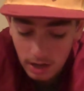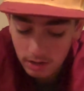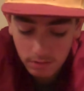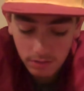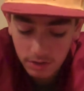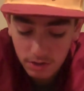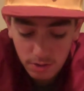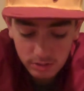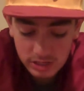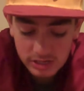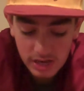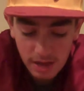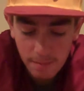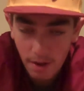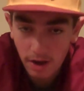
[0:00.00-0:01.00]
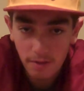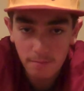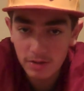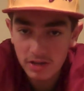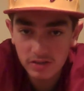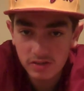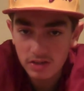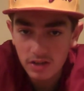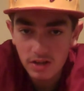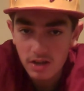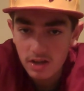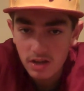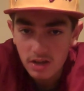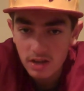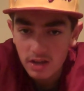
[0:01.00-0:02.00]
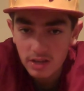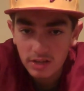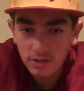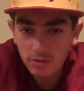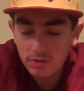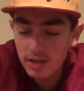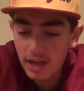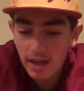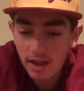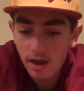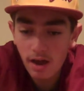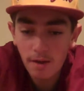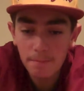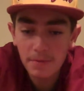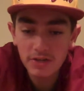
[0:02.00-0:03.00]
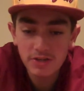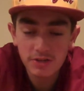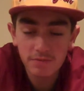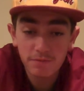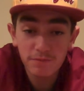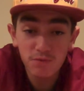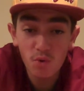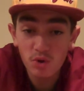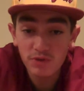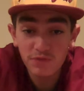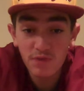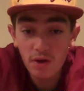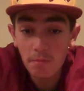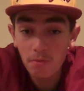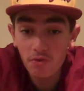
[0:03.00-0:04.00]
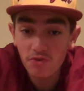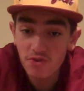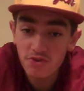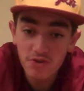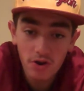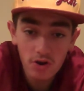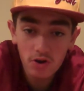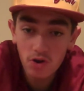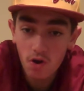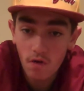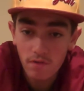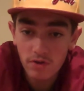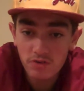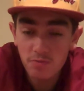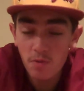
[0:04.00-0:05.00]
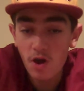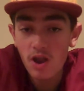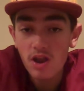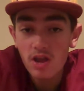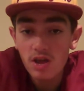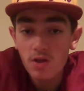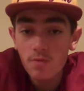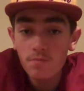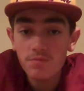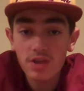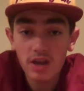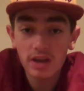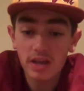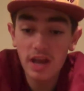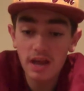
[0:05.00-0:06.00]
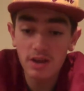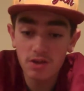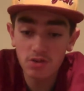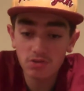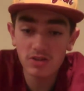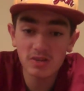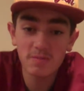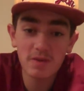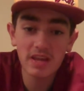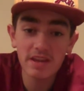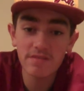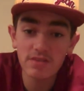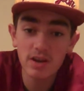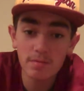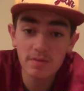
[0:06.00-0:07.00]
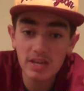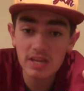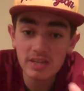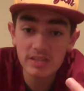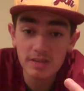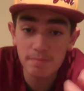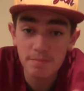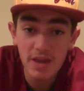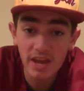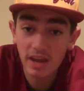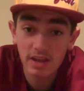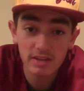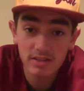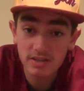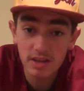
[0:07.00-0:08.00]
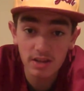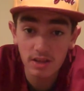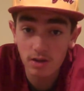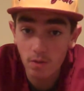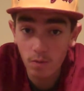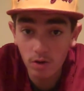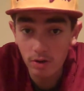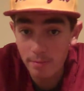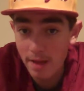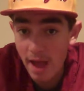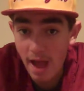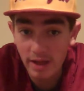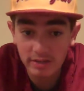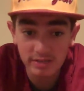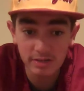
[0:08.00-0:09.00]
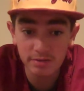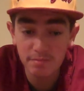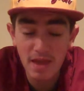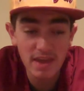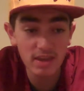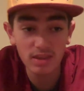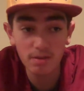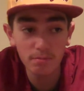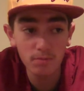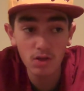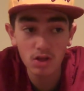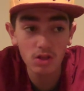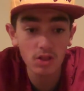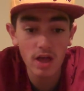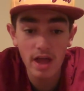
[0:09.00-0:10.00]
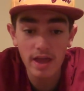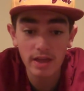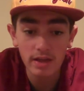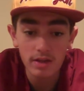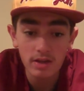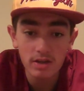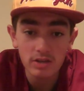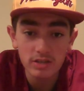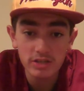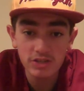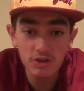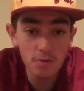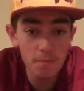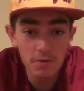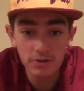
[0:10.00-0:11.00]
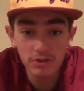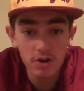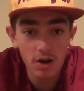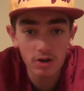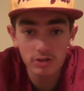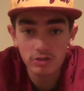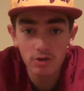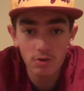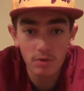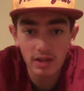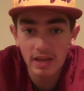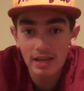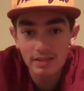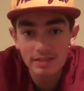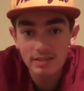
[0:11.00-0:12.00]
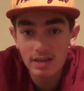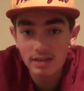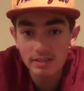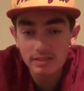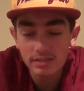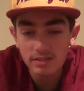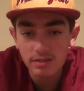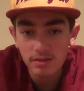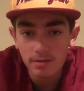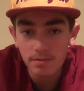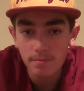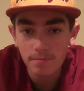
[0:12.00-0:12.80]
I don't really know what to say about him, because he'll get a bunch of forced fumbles and turnovers, but then again, he'll just be giving up easy pickings to the quarterbacks and making them look like superstars thrown against us.